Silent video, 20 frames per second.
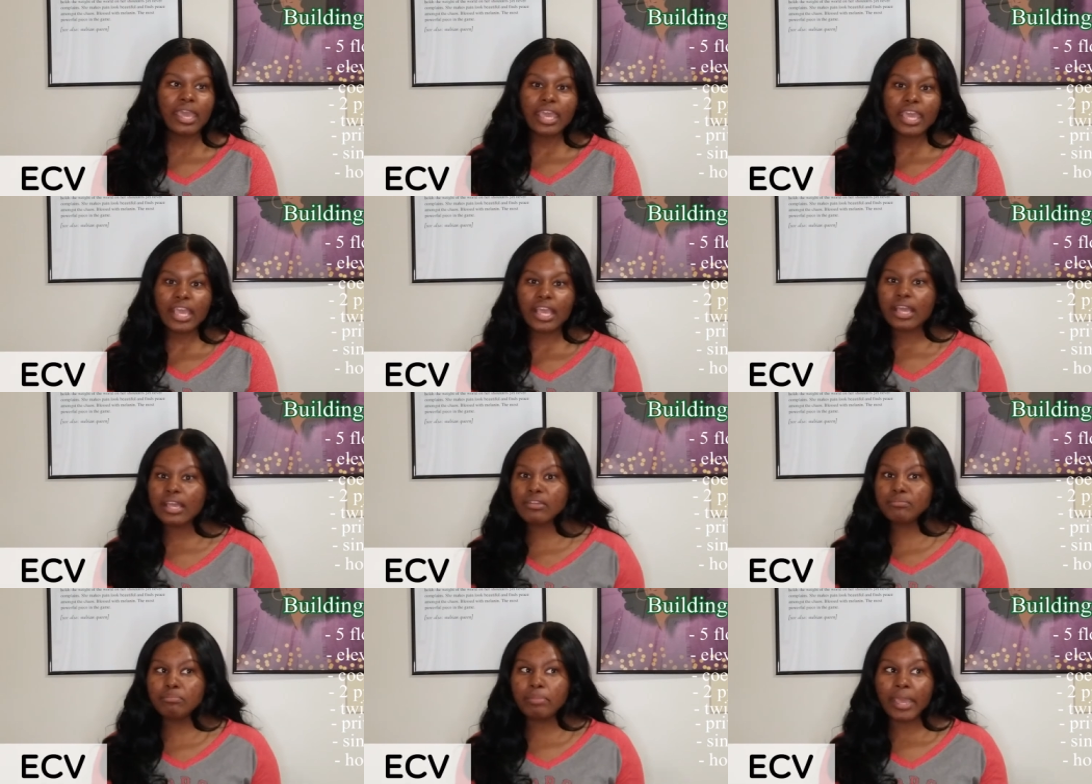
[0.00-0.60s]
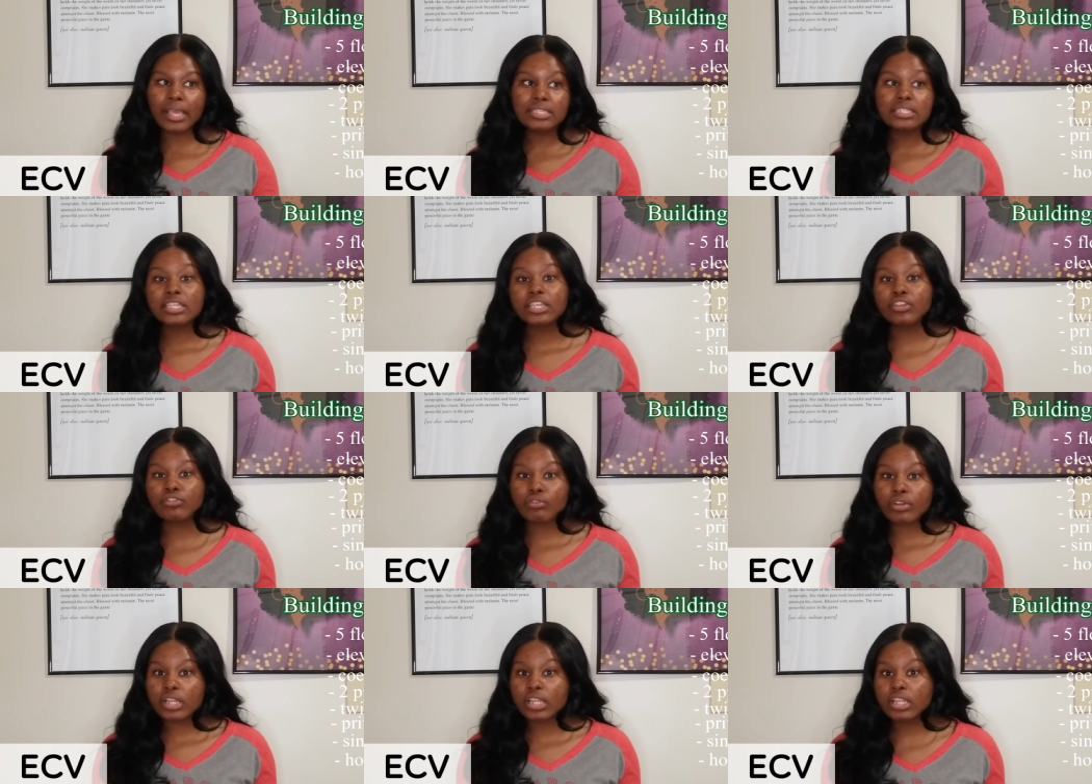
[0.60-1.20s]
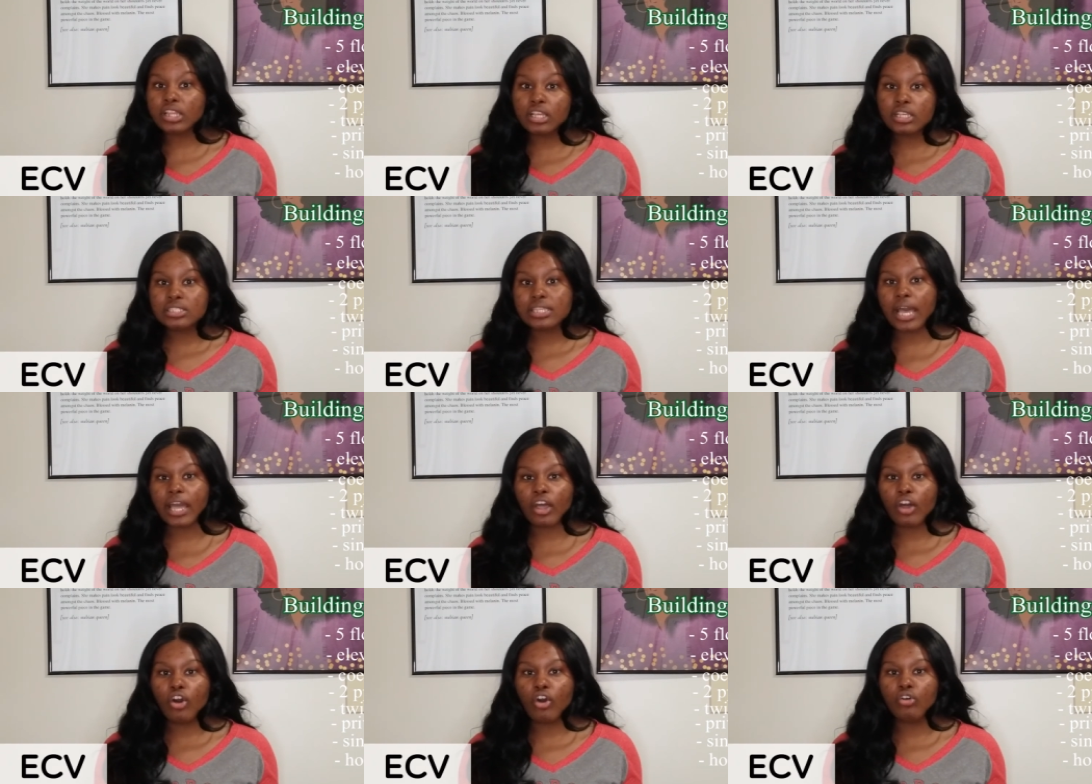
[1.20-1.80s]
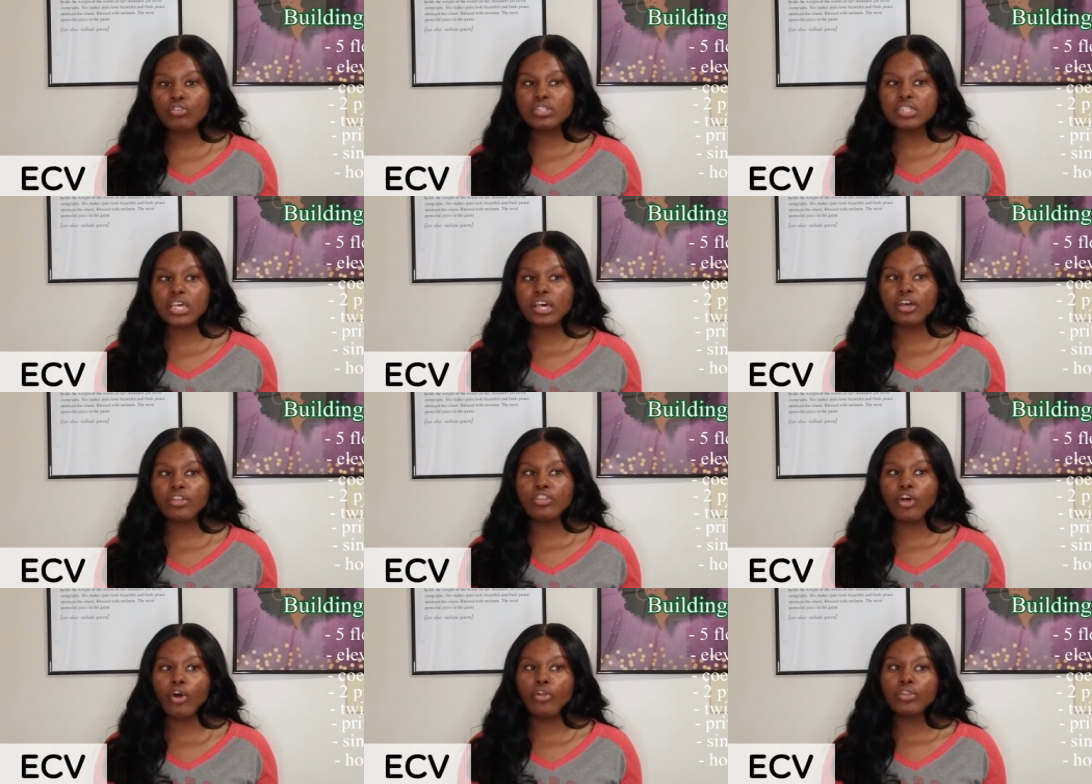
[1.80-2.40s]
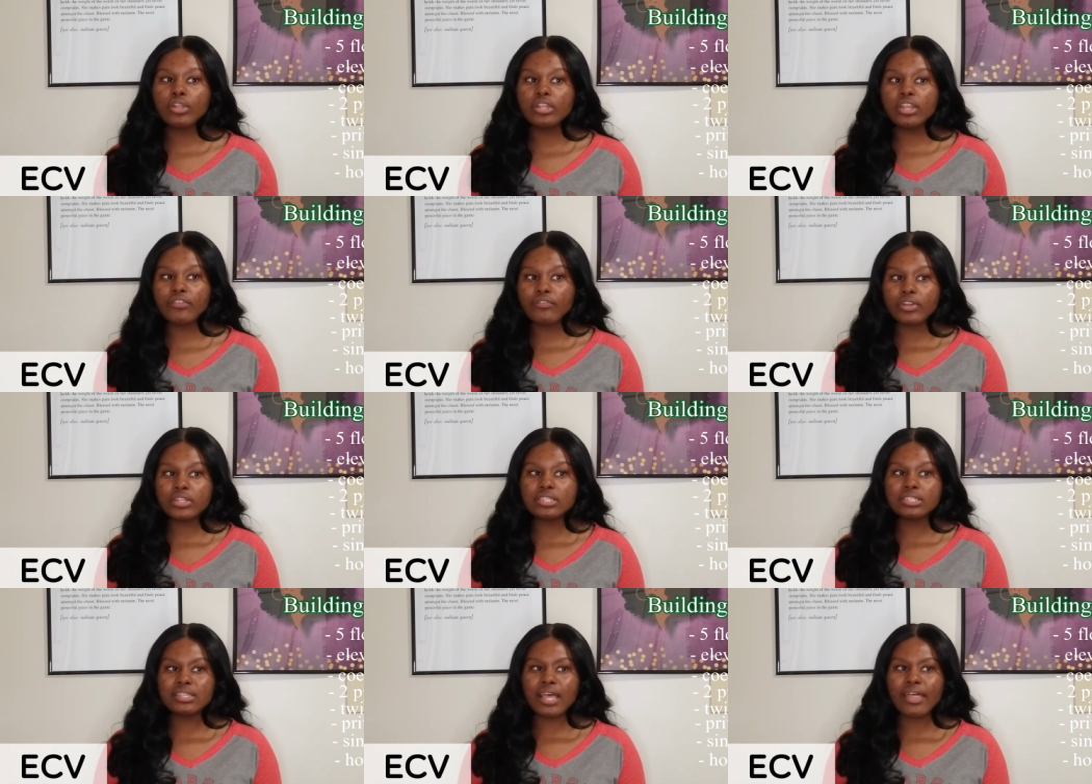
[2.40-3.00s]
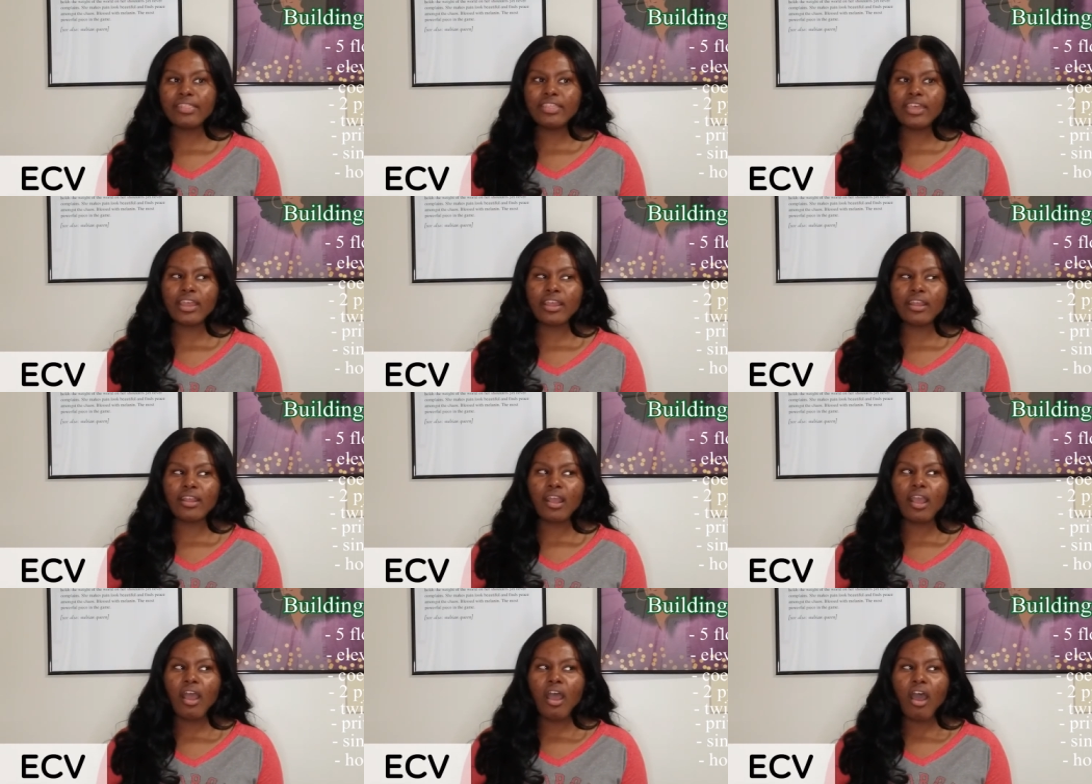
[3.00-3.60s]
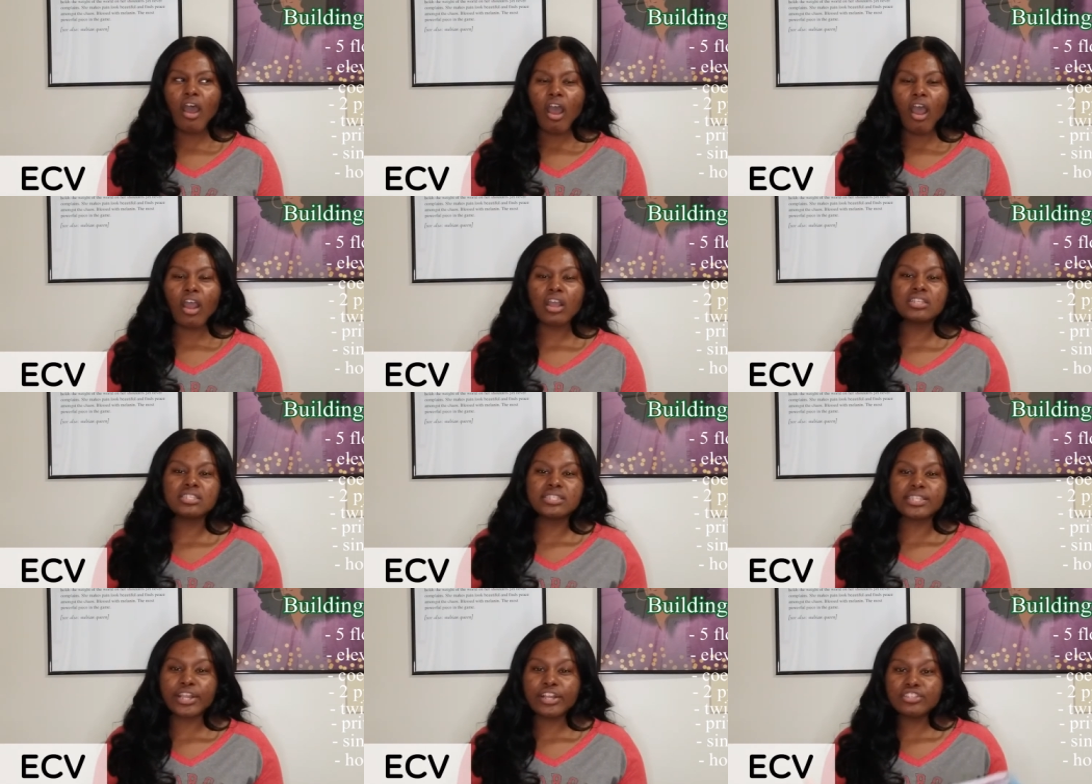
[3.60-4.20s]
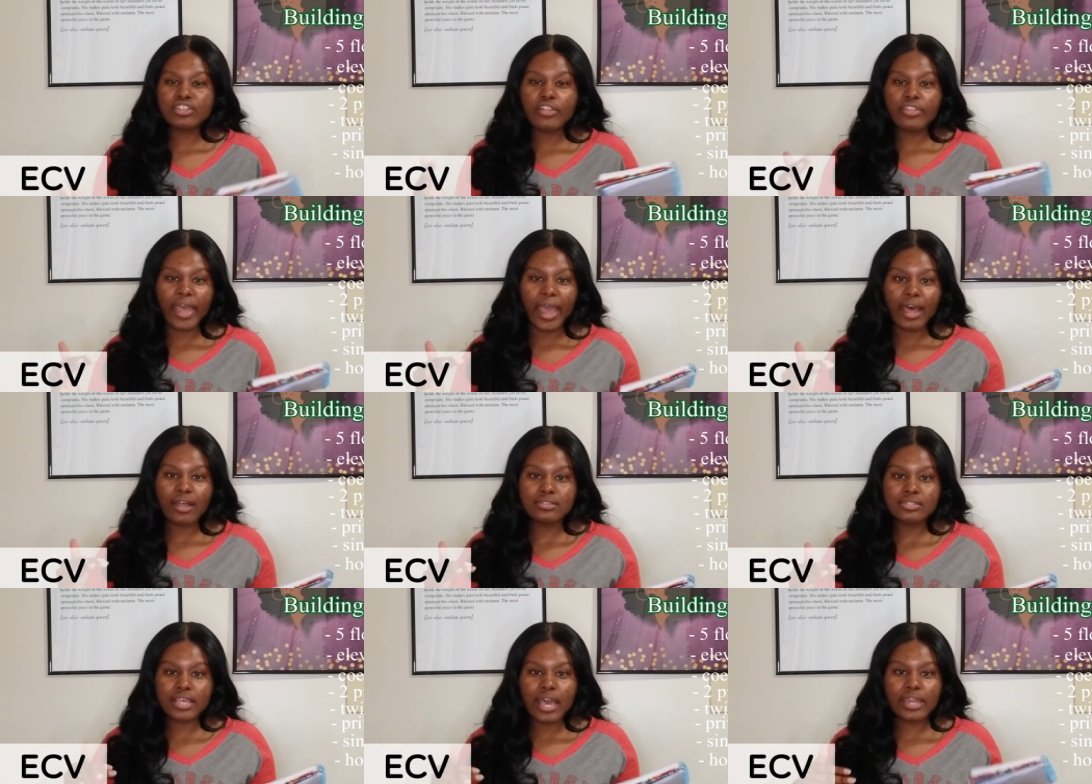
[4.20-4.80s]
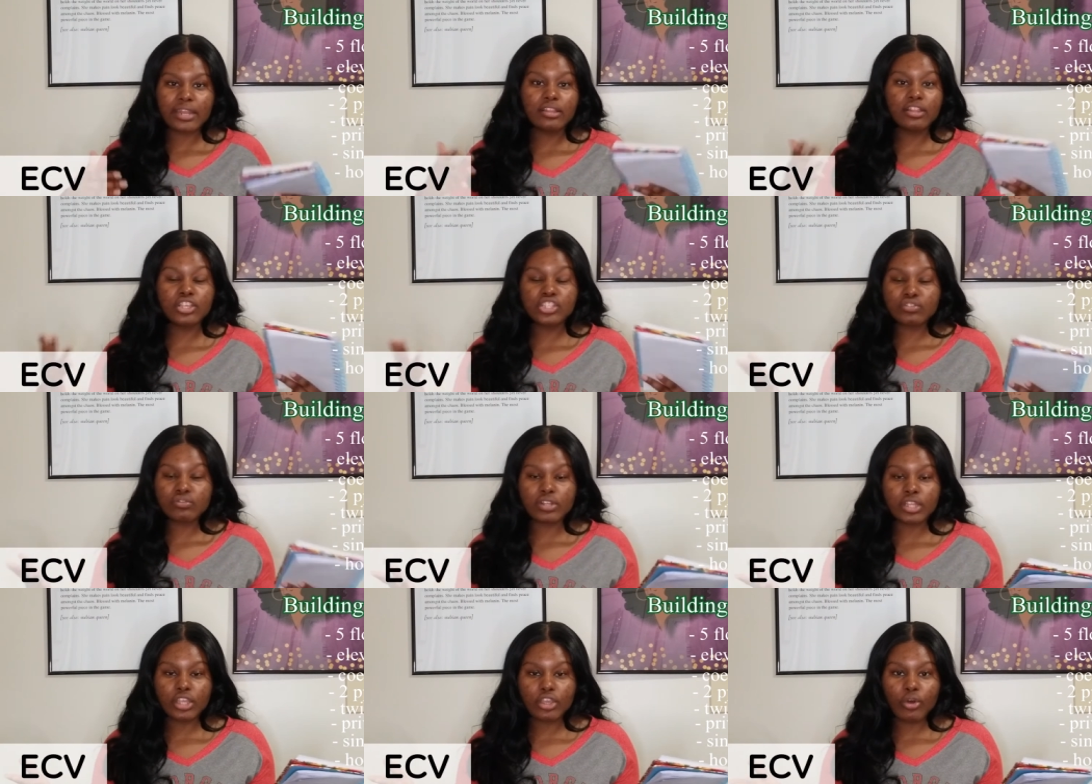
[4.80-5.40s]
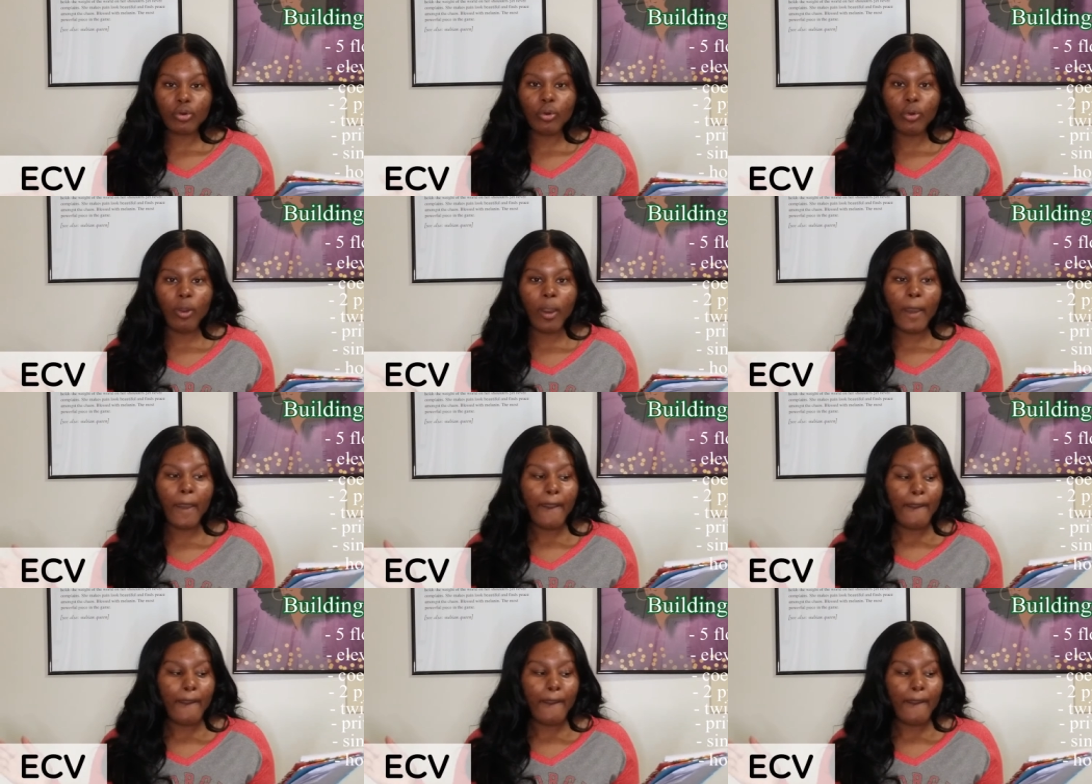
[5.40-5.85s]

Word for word: It basically really looks like a hotel. The only difference is that there are stairs on the outside. It looks really cool.